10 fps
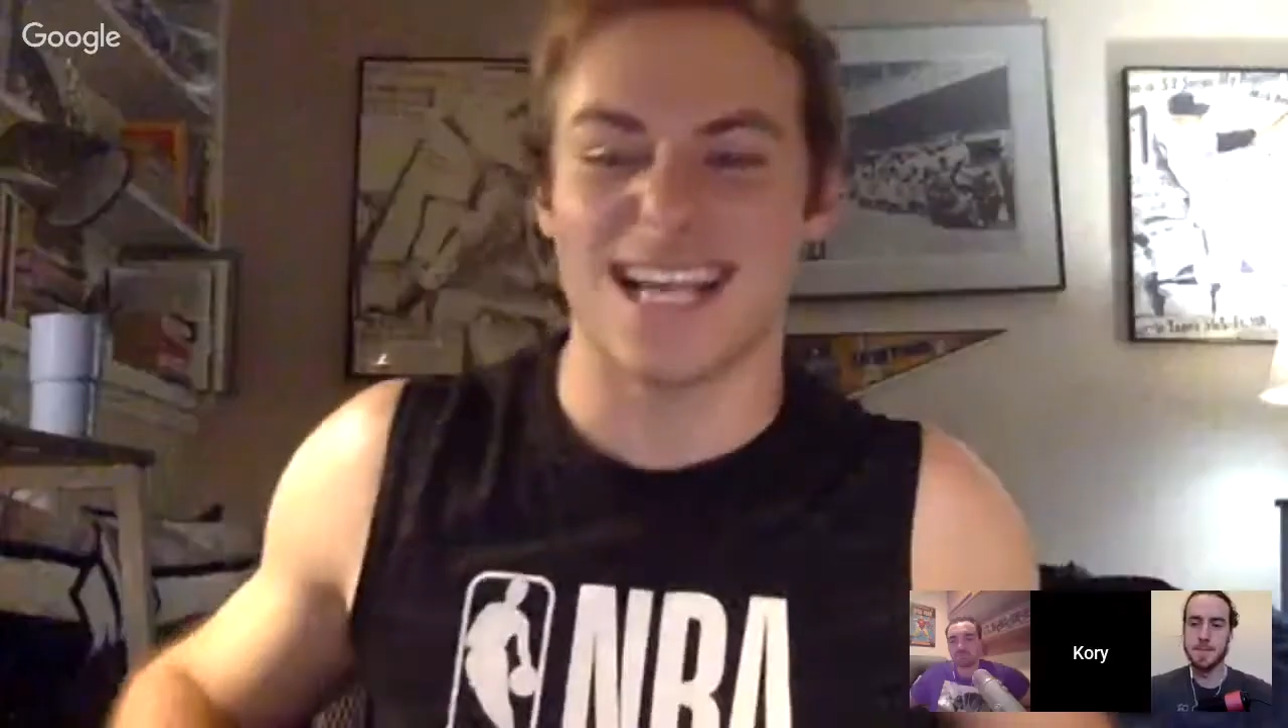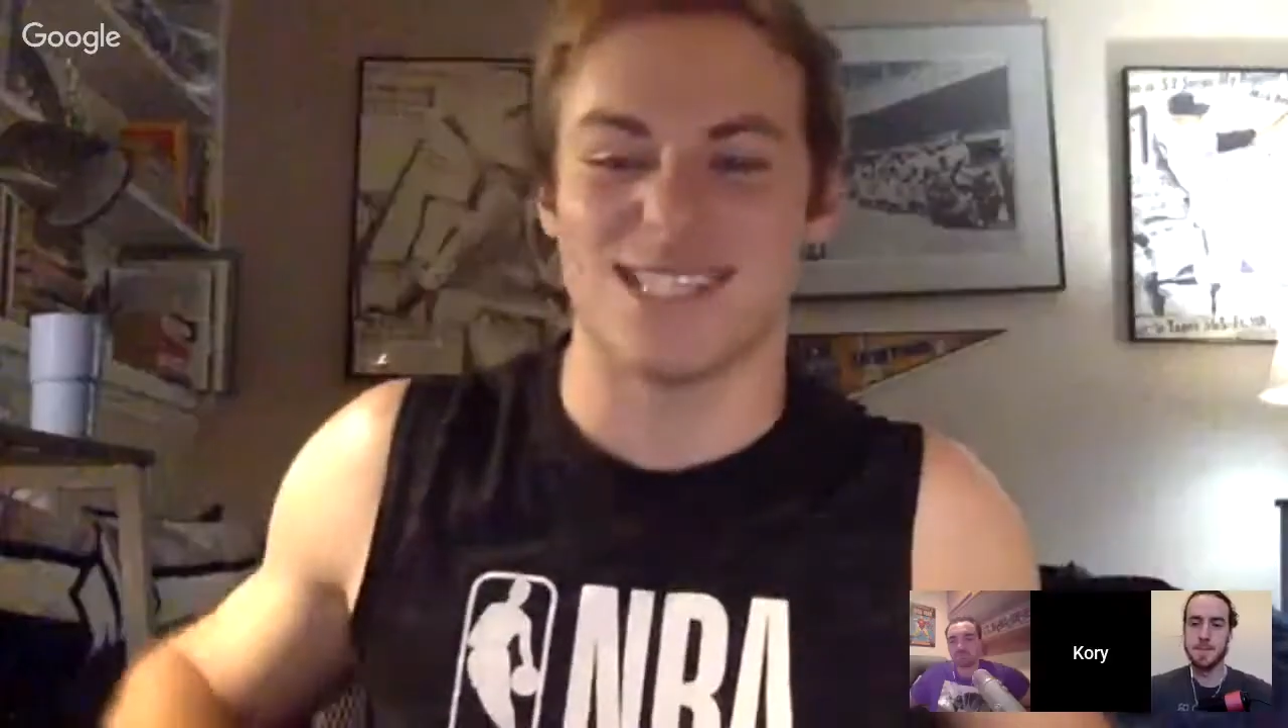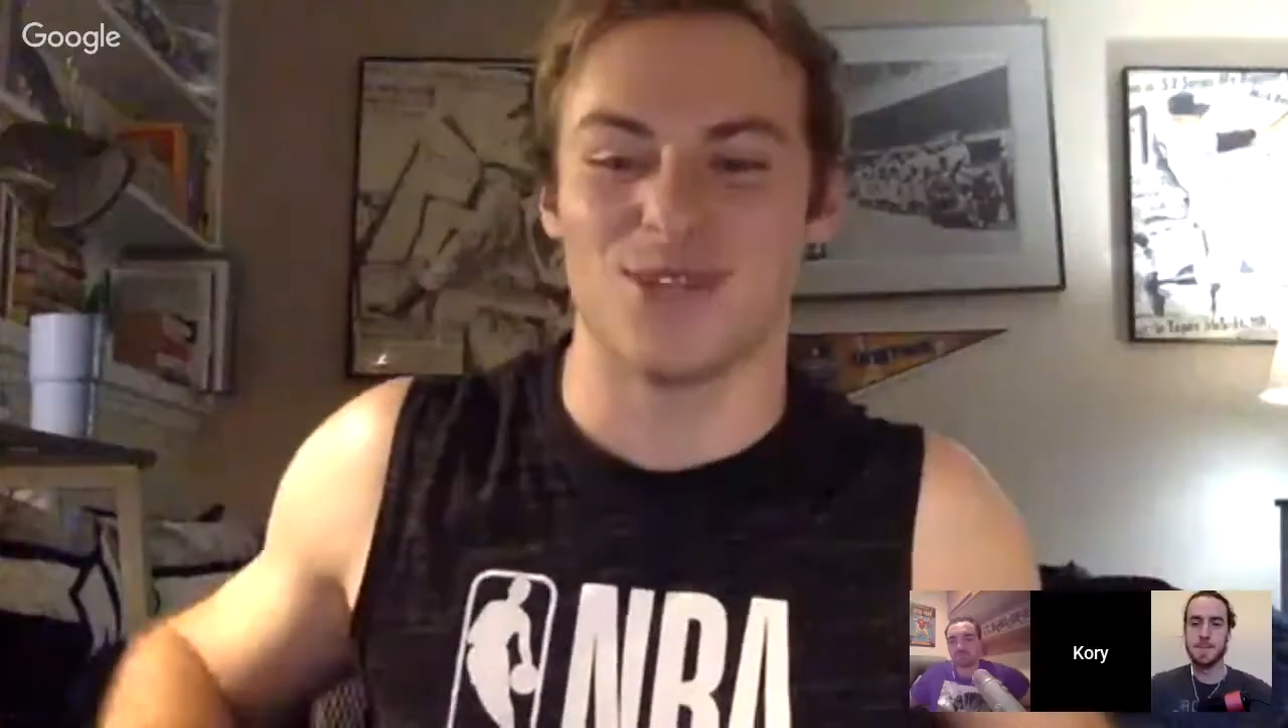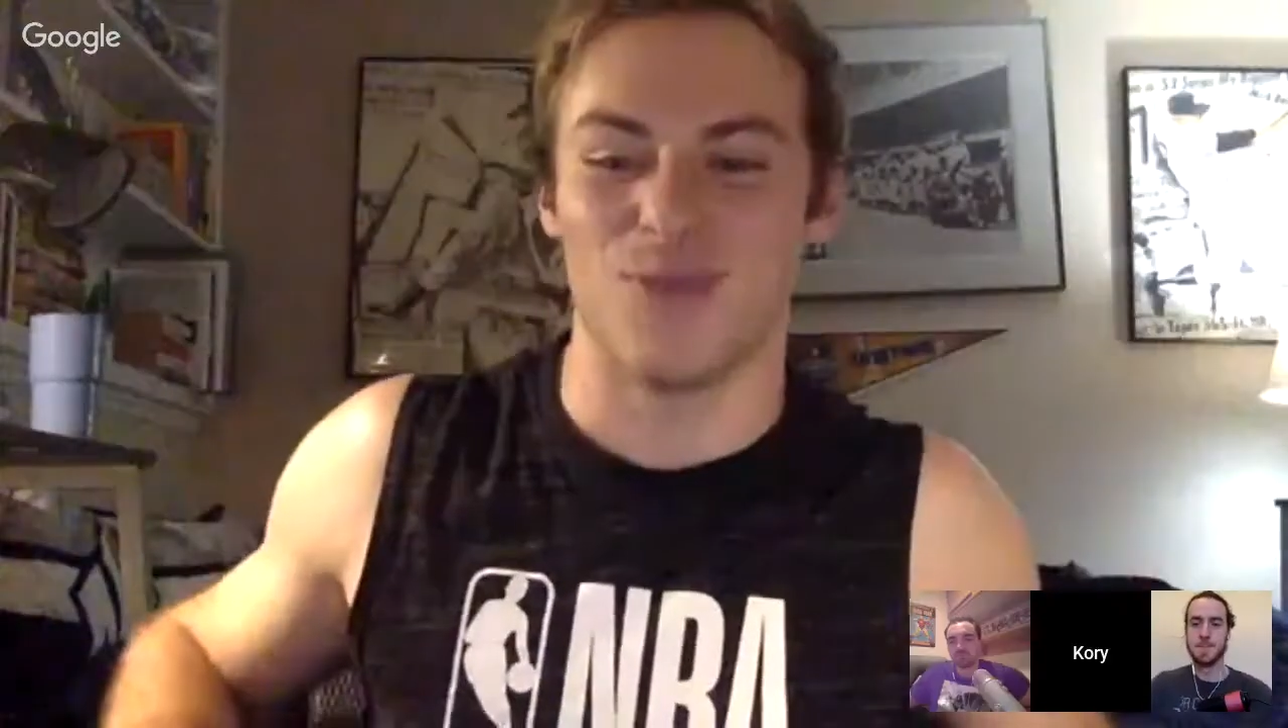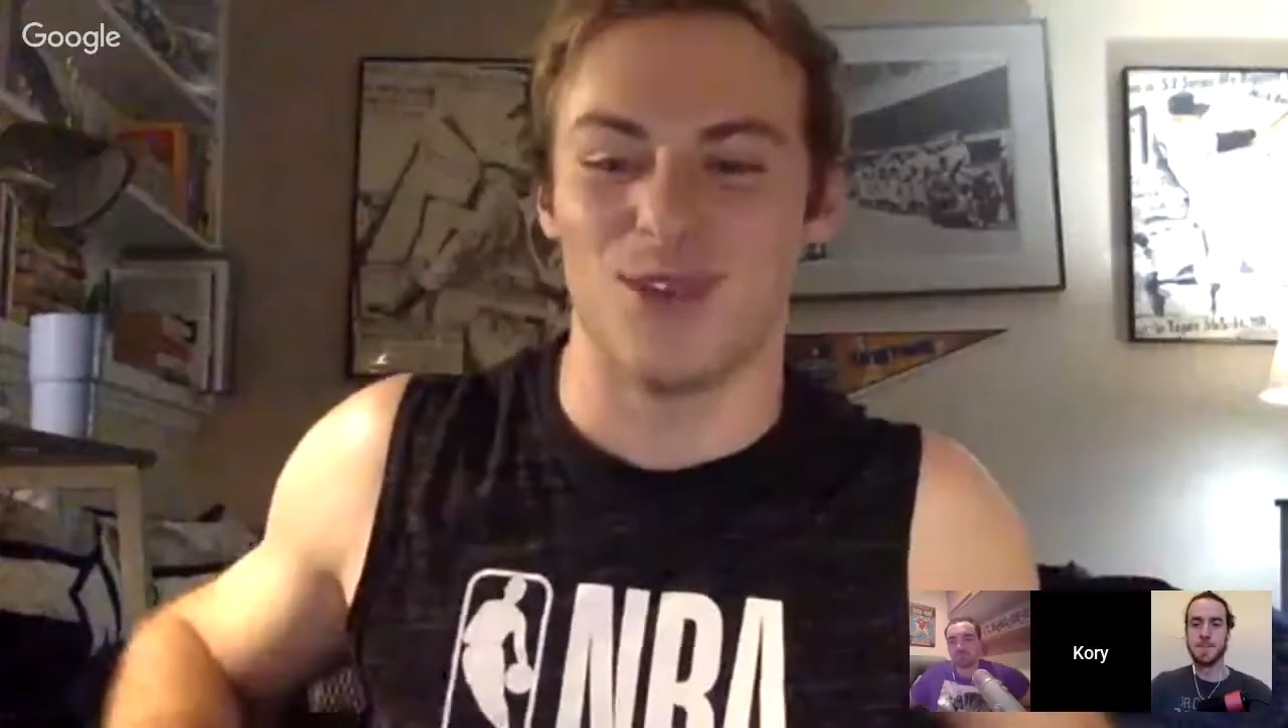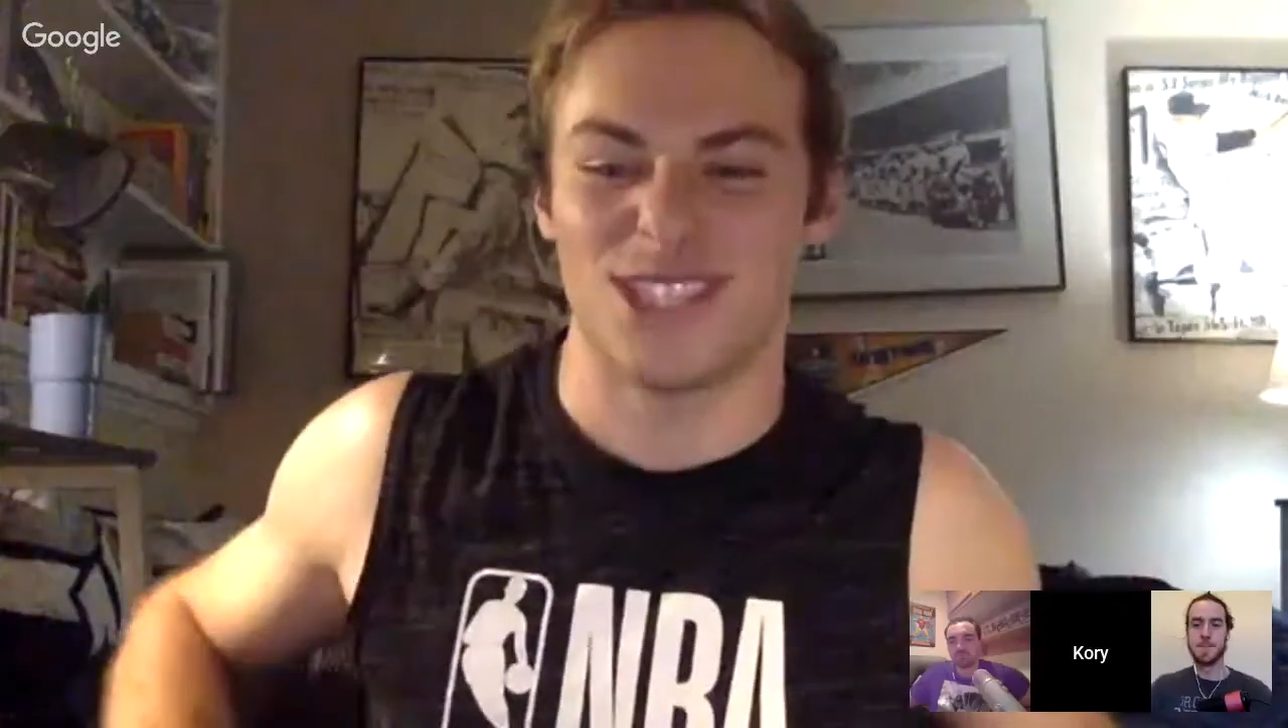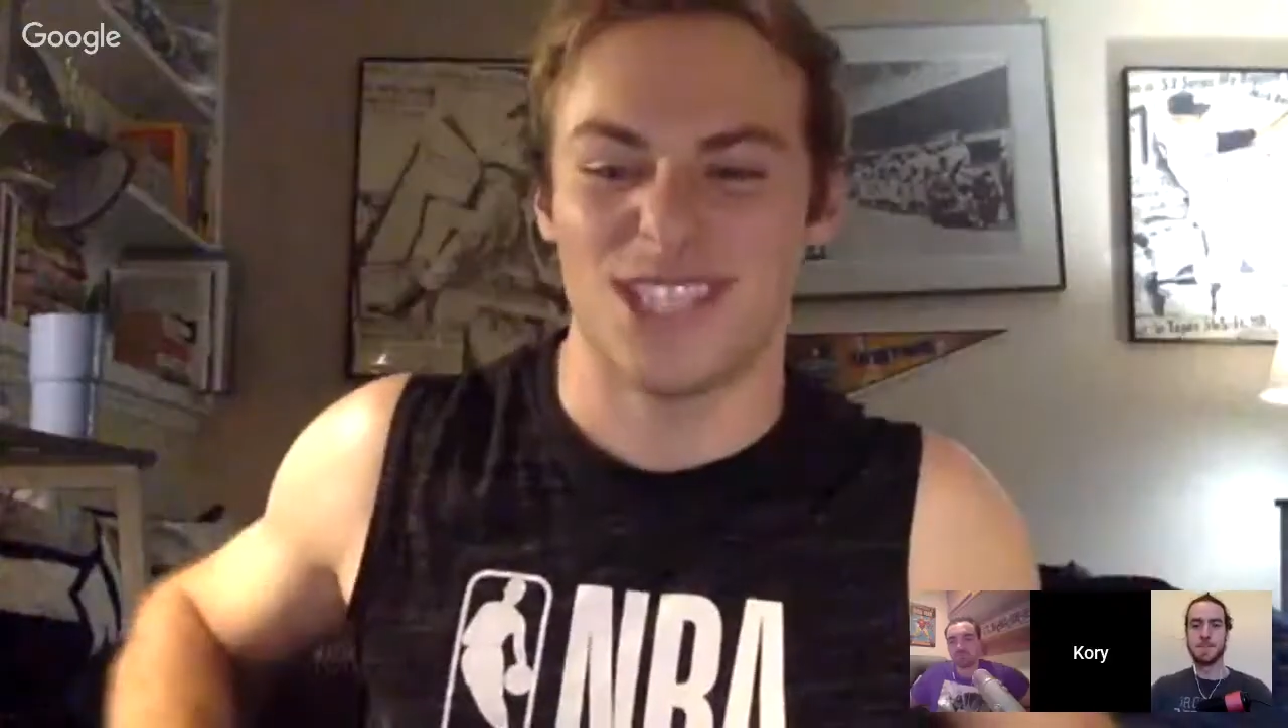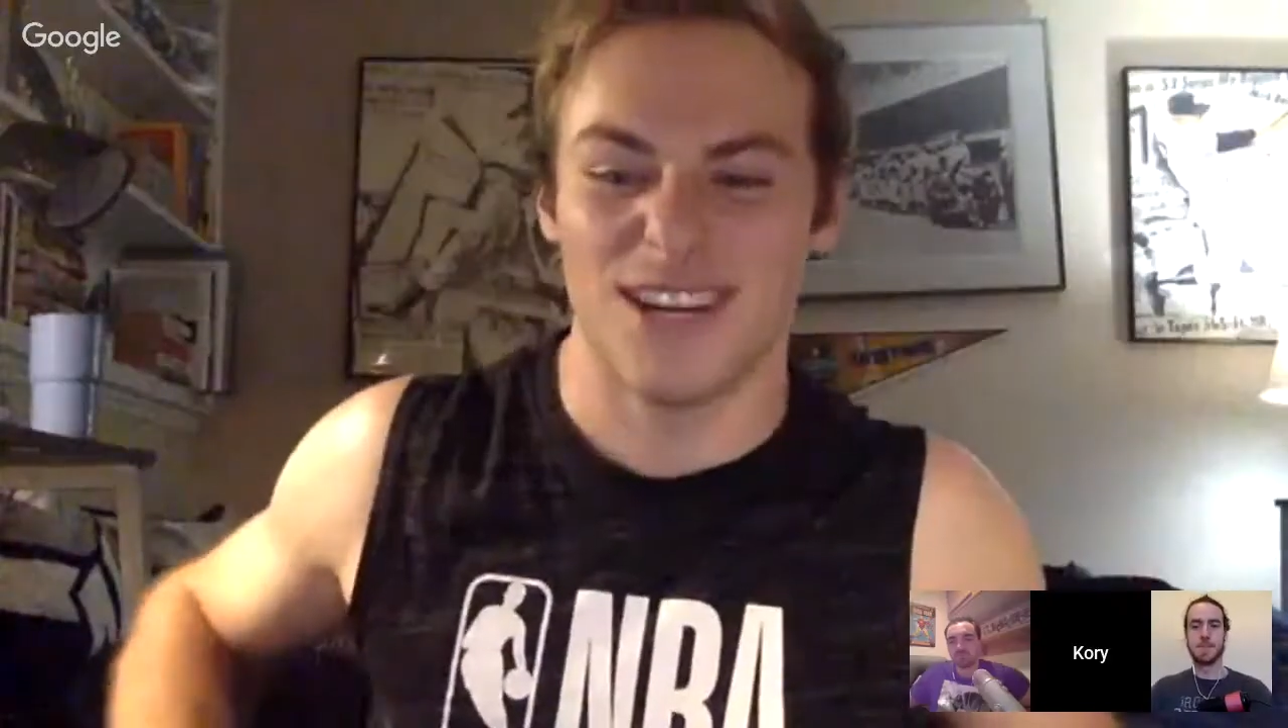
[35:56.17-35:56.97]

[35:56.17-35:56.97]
in the wheelchair